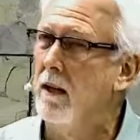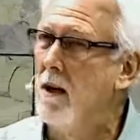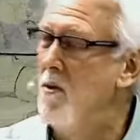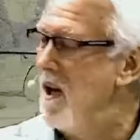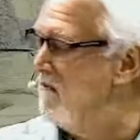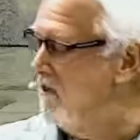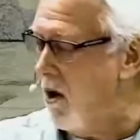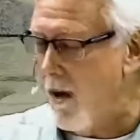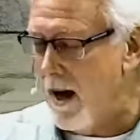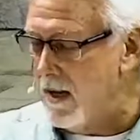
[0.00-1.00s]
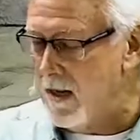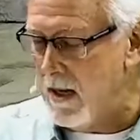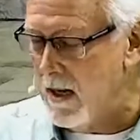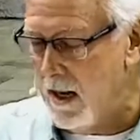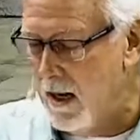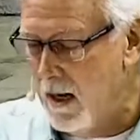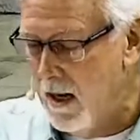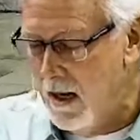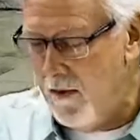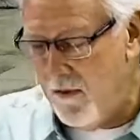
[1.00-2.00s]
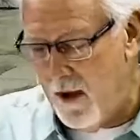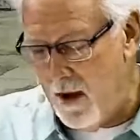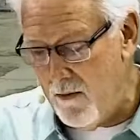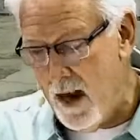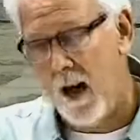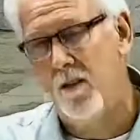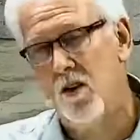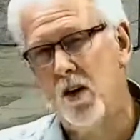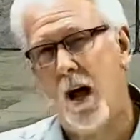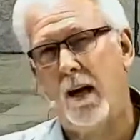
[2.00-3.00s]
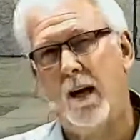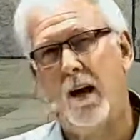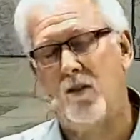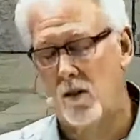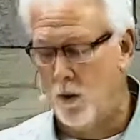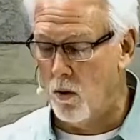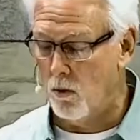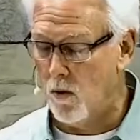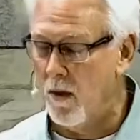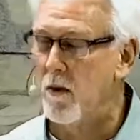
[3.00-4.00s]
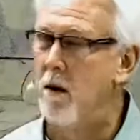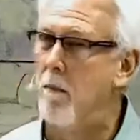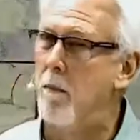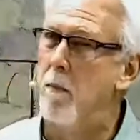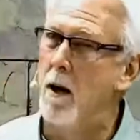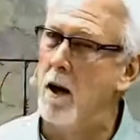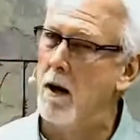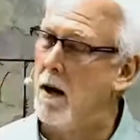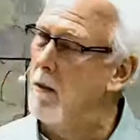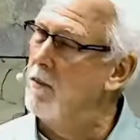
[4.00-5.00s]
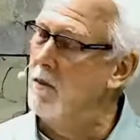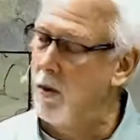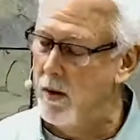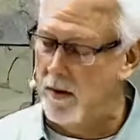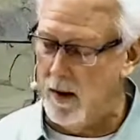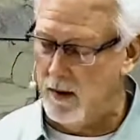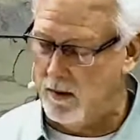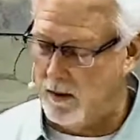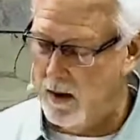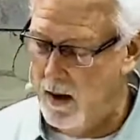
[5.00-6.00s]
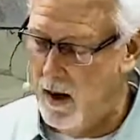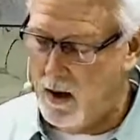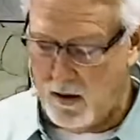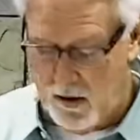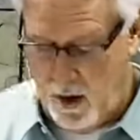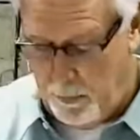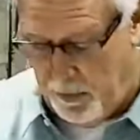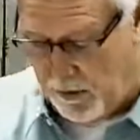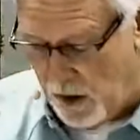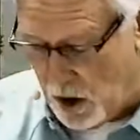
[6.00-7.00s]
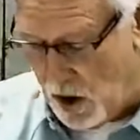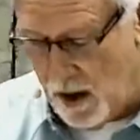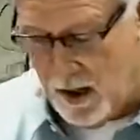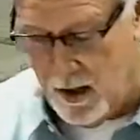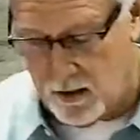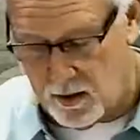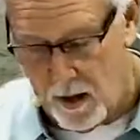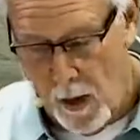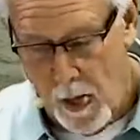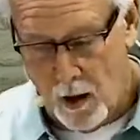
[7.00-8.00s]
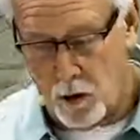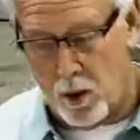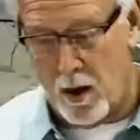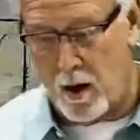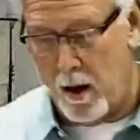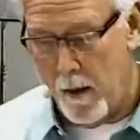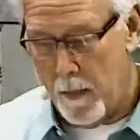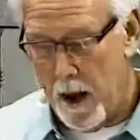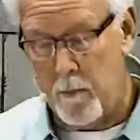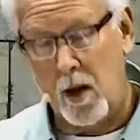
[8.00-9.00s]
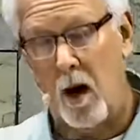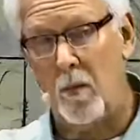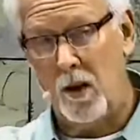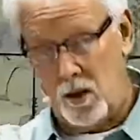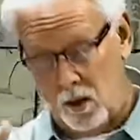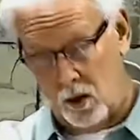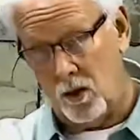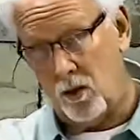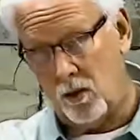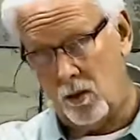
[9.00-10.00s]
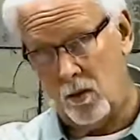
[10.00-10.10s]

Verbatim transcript: We have no idea if they even have a jacket as the cold weather uh, uh, comes towards us. Because their position is, Lord, I'm coming to you.